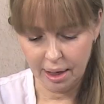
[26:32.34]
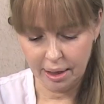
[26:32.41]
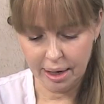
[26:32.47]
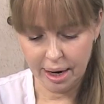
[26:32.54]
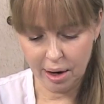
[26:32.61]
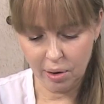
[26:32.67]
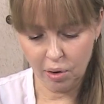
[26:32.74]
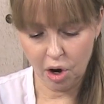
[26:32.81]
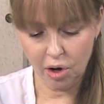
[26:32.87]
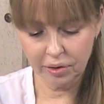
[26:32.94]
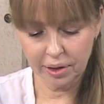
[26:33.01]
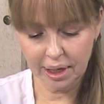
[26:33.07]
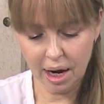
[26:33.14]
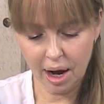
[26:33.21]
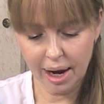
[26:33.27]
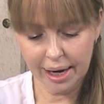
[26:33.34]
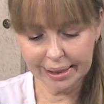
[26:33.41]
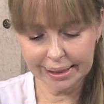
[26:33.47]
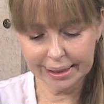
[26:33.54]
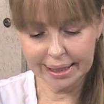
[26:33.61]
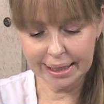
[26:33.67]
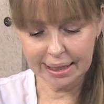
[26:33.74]
Now on the
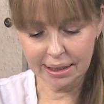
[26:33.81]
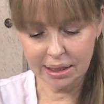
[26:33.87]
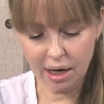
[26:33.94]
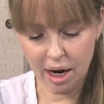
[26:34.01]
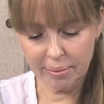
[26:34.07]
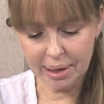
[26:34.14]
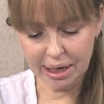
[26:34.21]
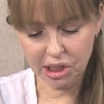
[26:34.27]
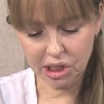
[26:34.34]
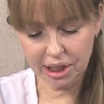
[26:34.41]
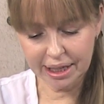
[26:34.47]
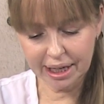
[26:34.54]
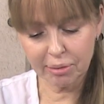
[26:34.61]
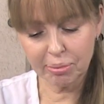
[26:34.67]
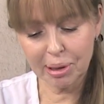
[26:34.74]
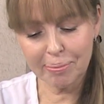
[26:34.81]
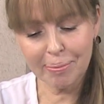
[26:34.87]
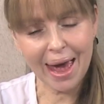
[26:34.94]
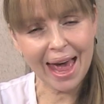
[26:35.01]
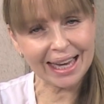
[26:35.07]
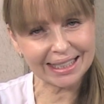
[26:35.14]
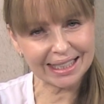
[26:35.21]
eyelid, I'm actually going to be
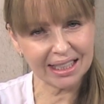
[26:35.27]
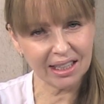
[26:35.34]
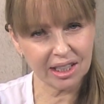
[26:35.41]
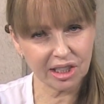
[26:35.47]
patting.